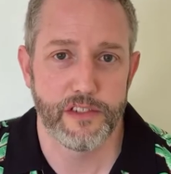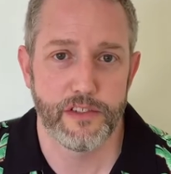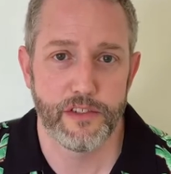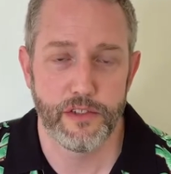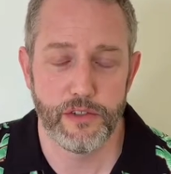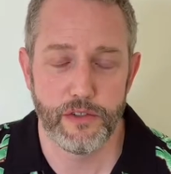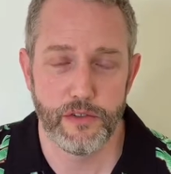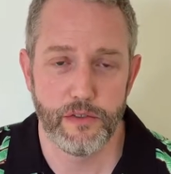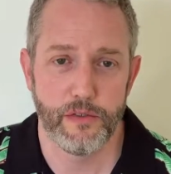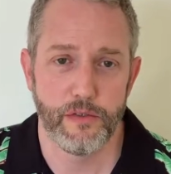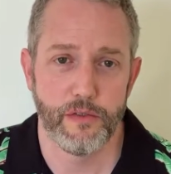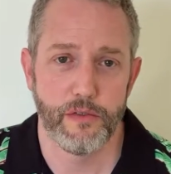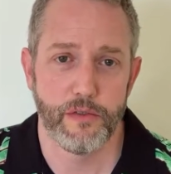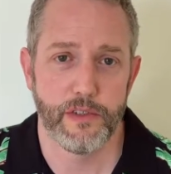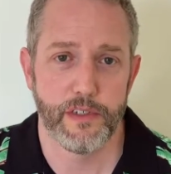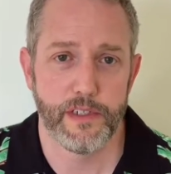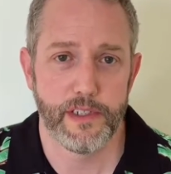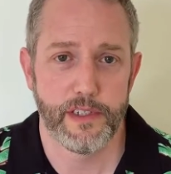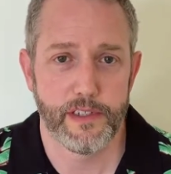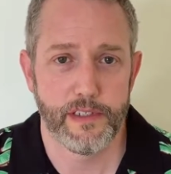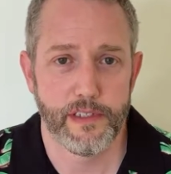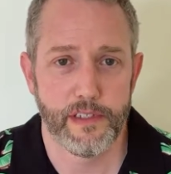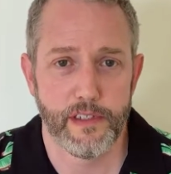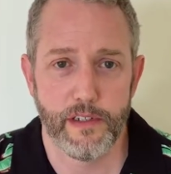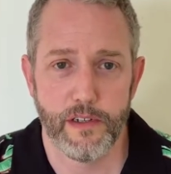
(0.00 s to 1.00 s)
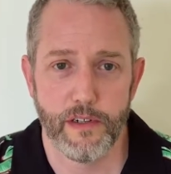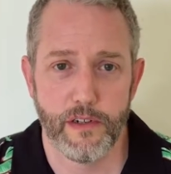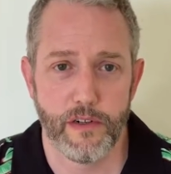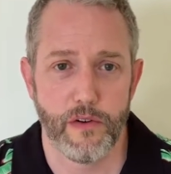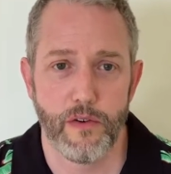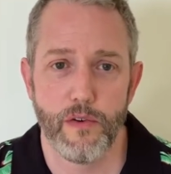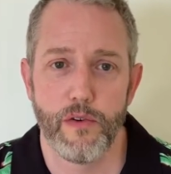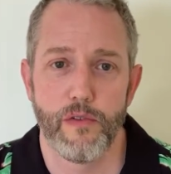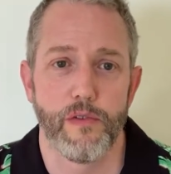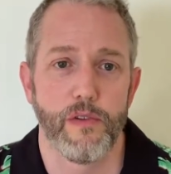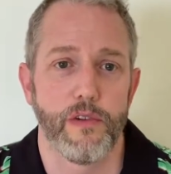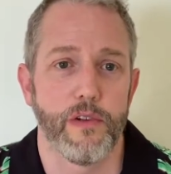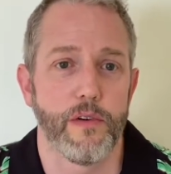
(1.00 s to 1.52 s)
to a
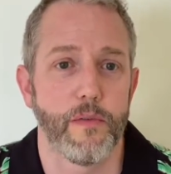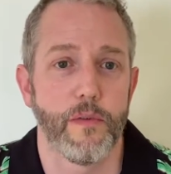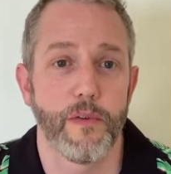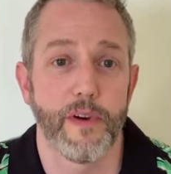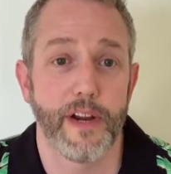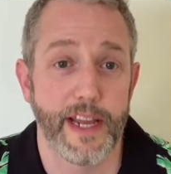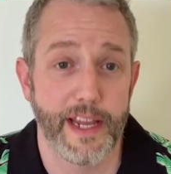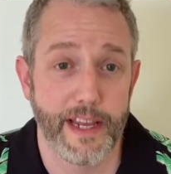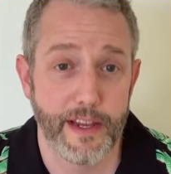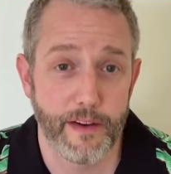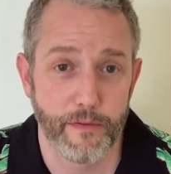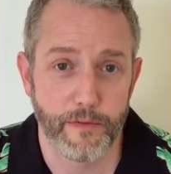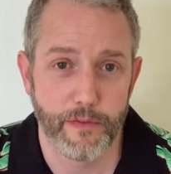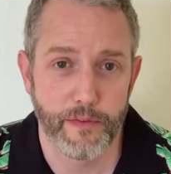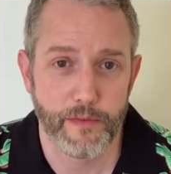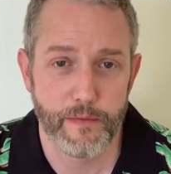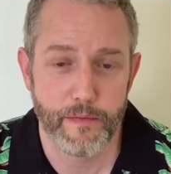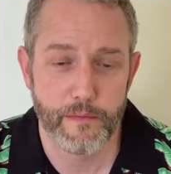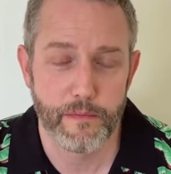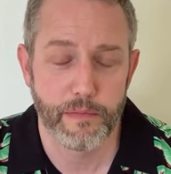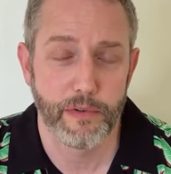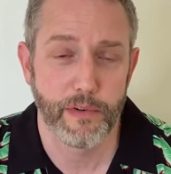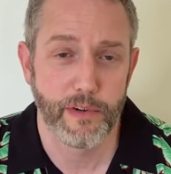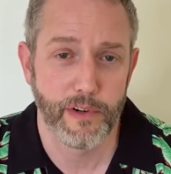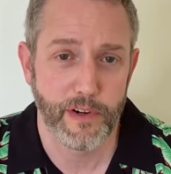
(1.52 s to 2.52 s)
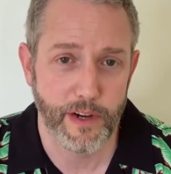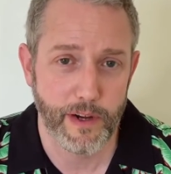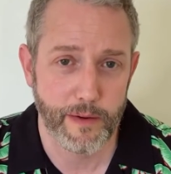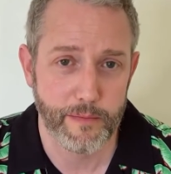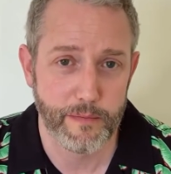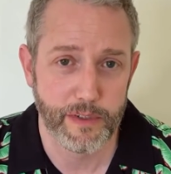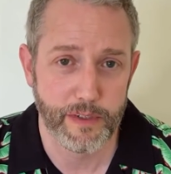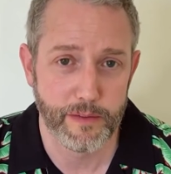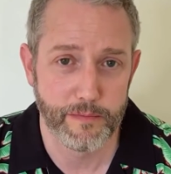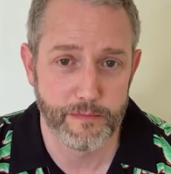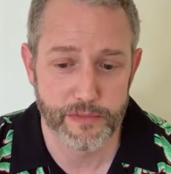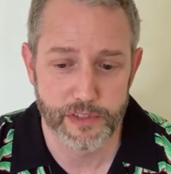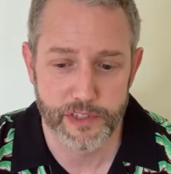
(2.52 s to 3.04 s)
whole array of
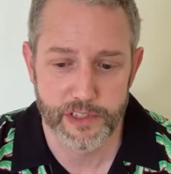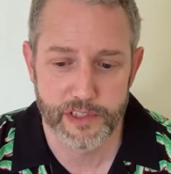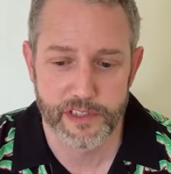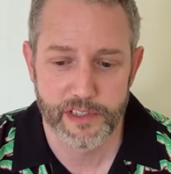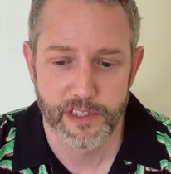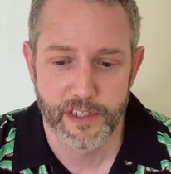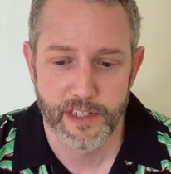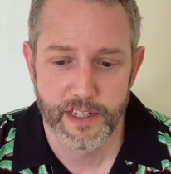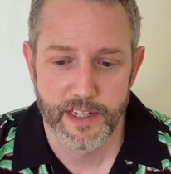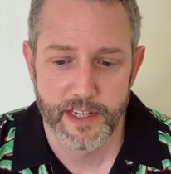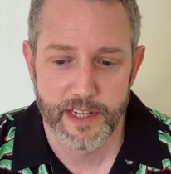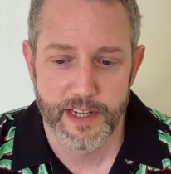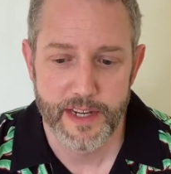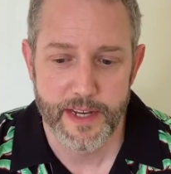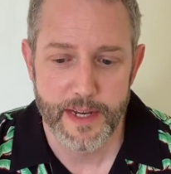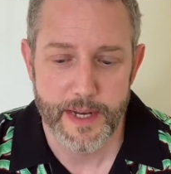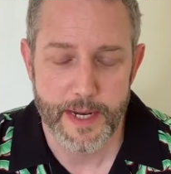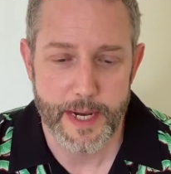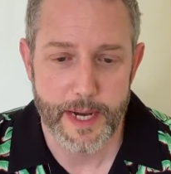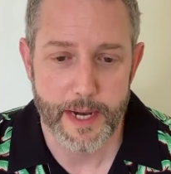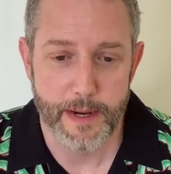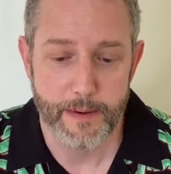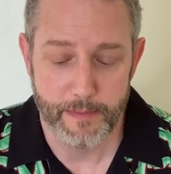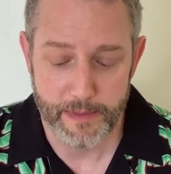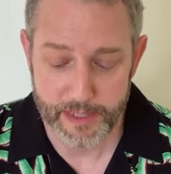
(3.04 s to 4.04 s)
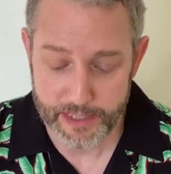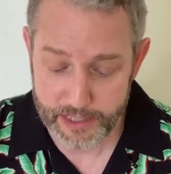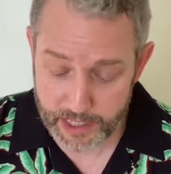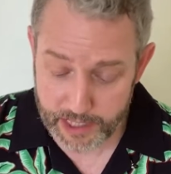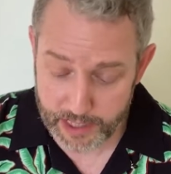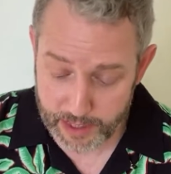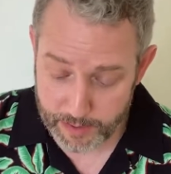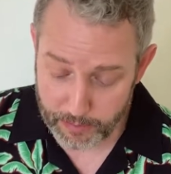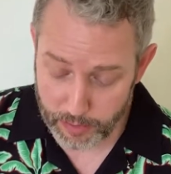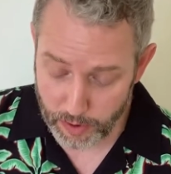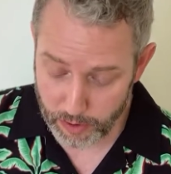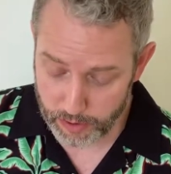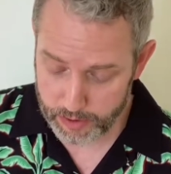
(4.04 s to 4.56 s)
problems. It's in
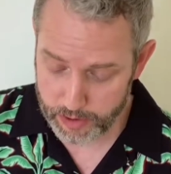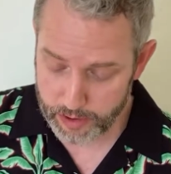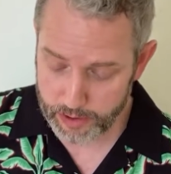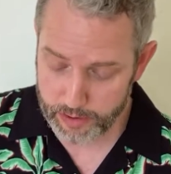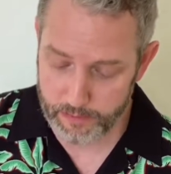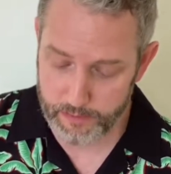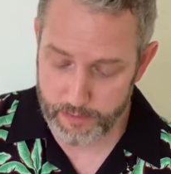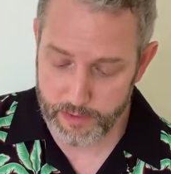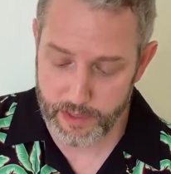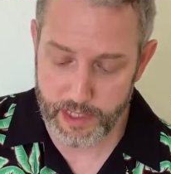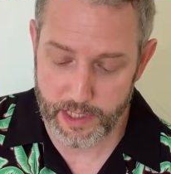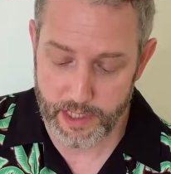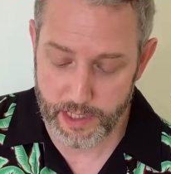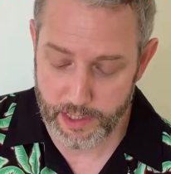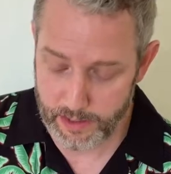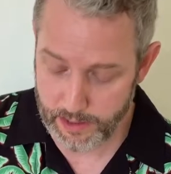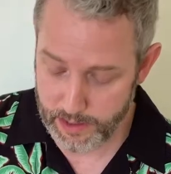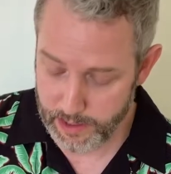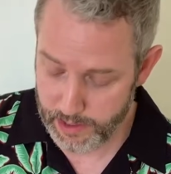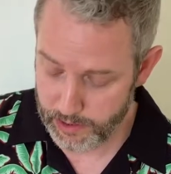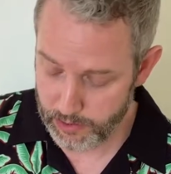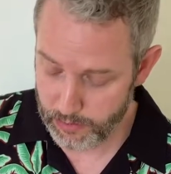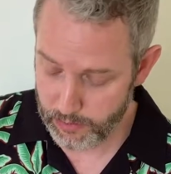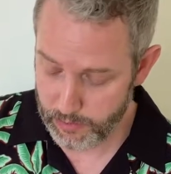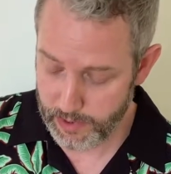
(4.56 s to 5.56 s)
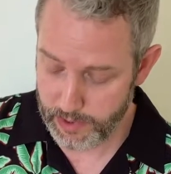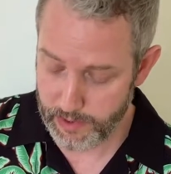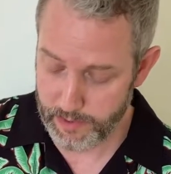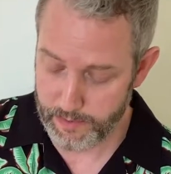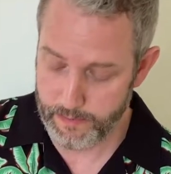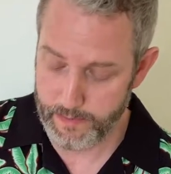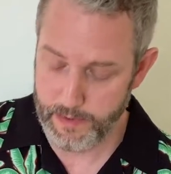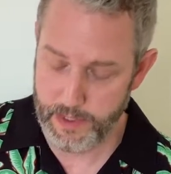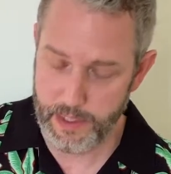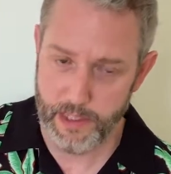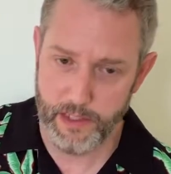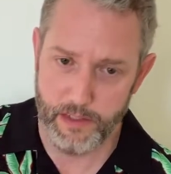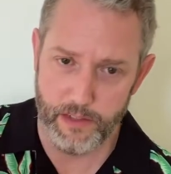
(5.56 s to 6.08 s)
the book, in this one,
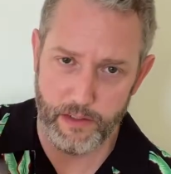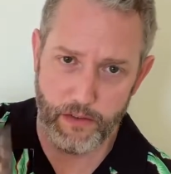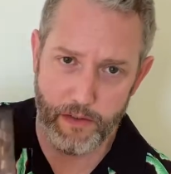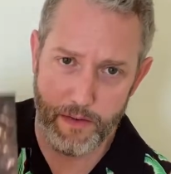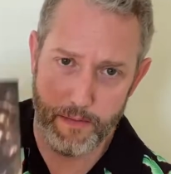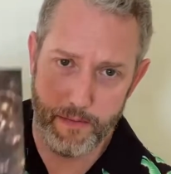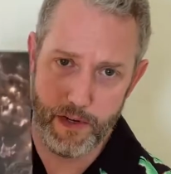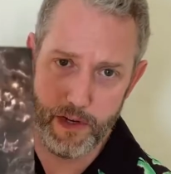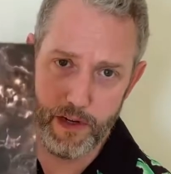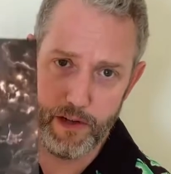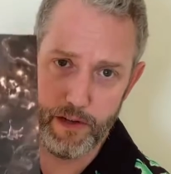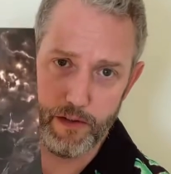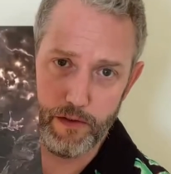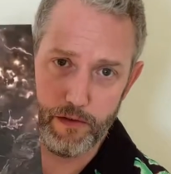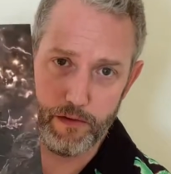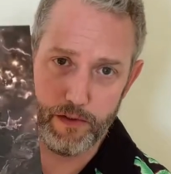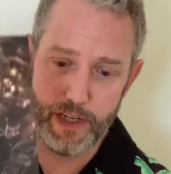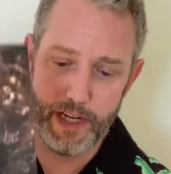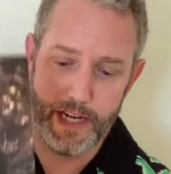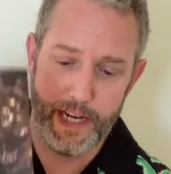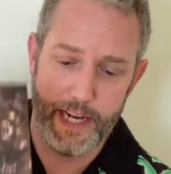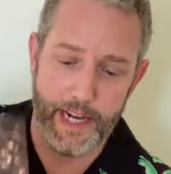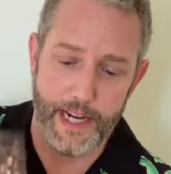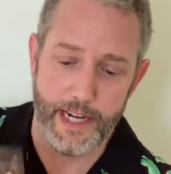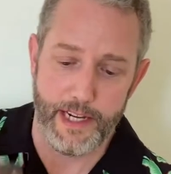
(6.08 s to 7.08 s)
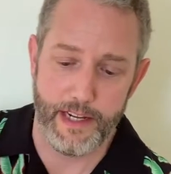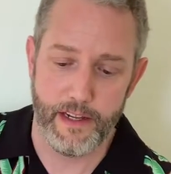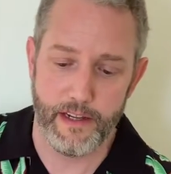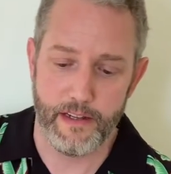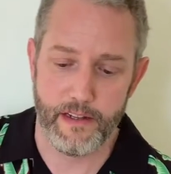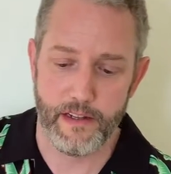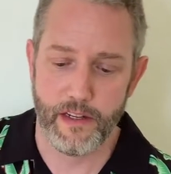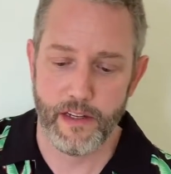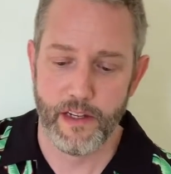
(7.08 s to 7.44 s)
in the Grimm Hollow guide.